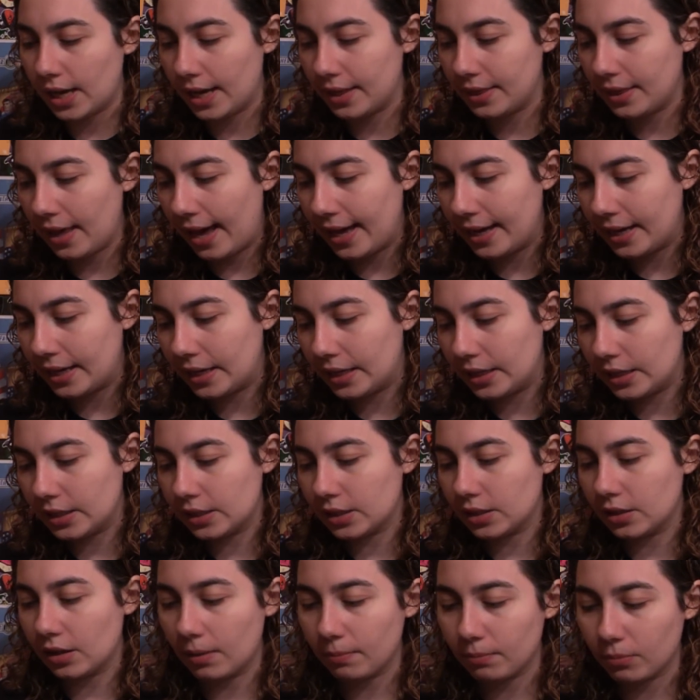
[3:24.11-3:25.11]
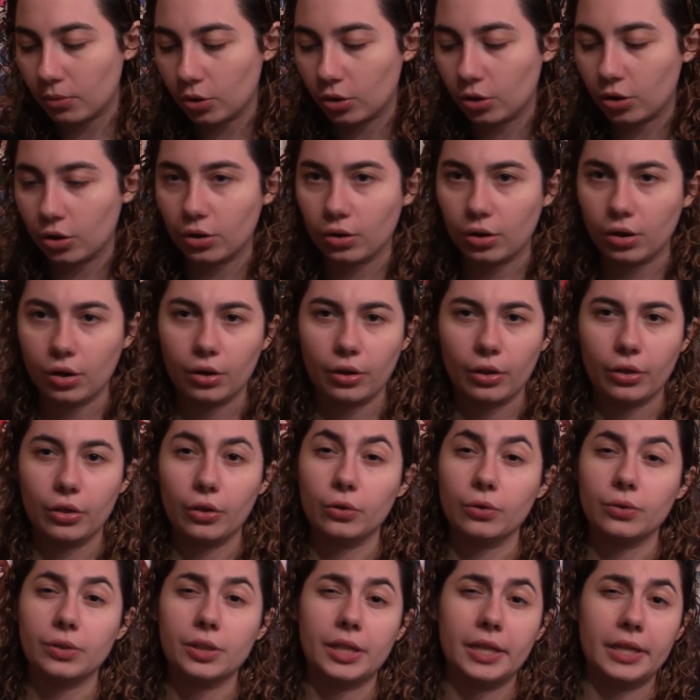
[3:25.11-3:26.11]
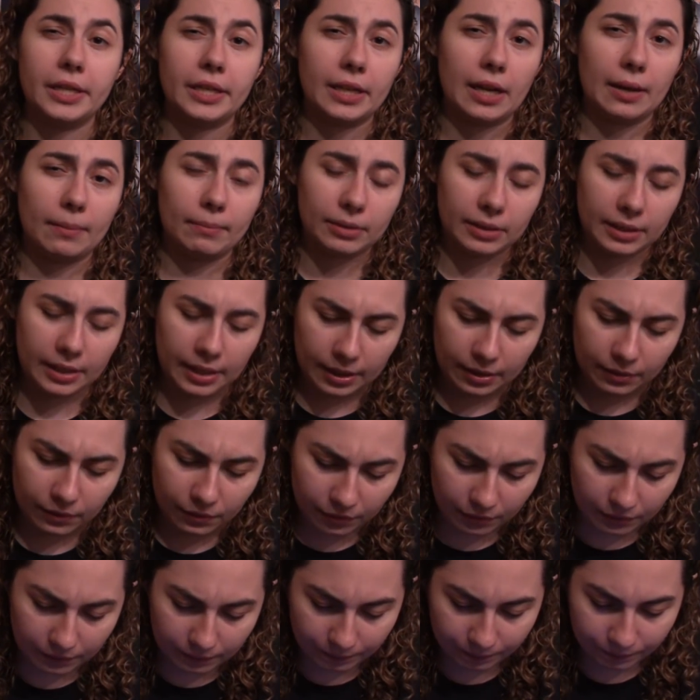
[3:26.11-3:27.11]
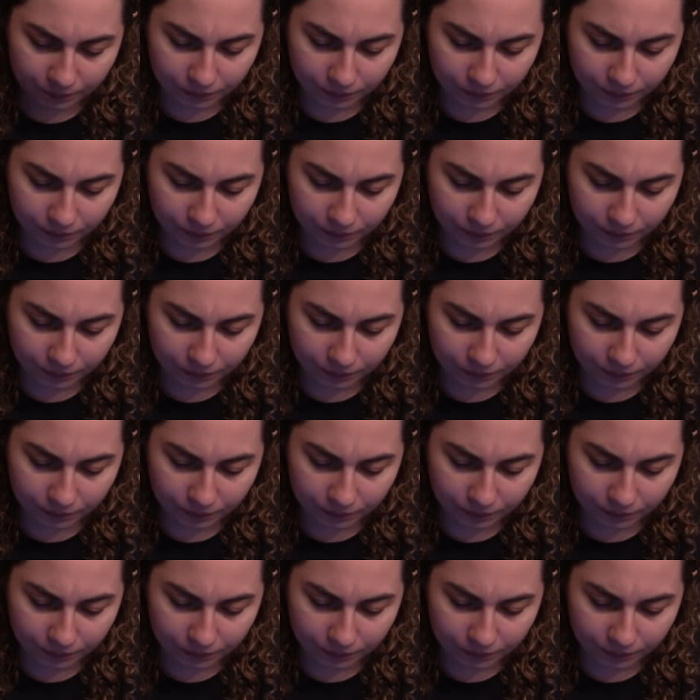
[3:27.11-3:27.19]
and that is number 13, I believe.